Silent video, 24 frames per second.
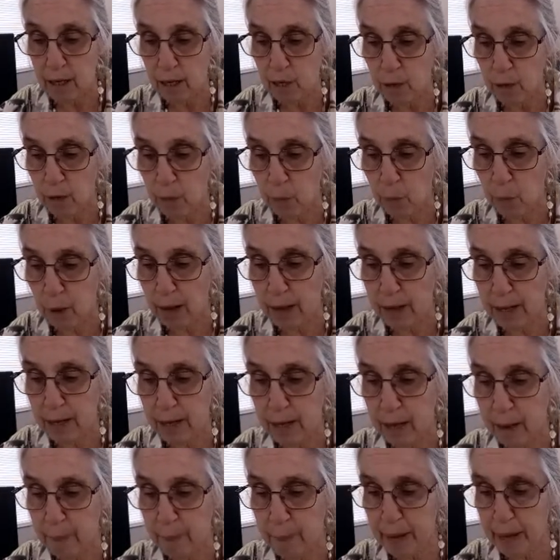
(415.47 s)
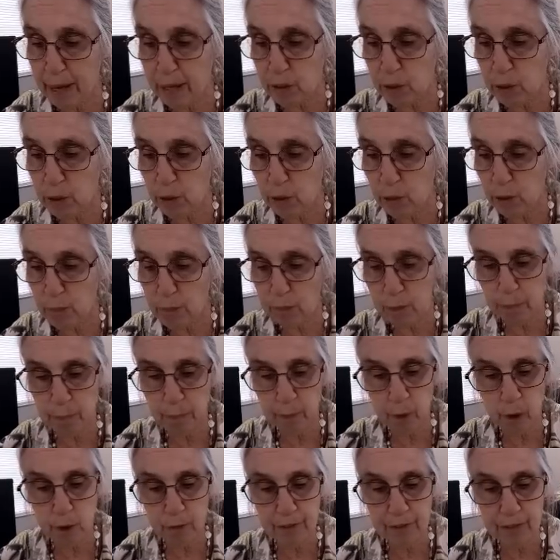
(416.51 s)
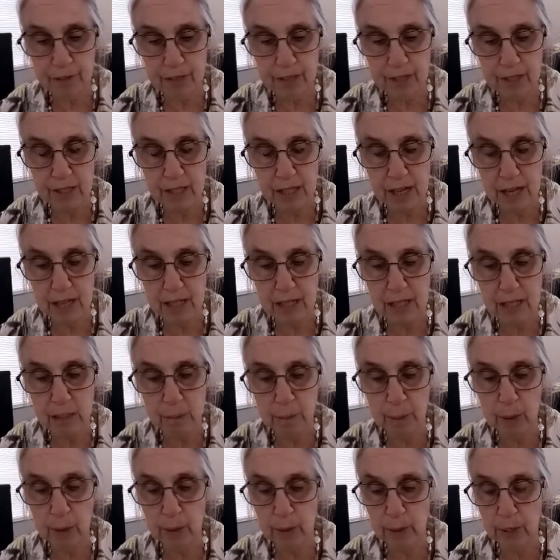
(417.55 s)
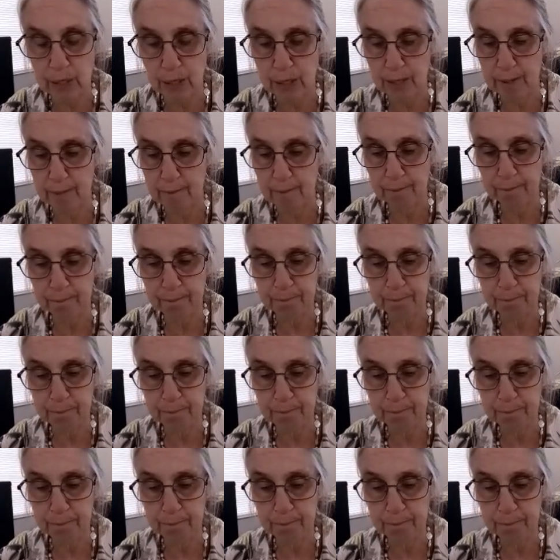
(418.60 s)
the one about whom the prophets had spoken.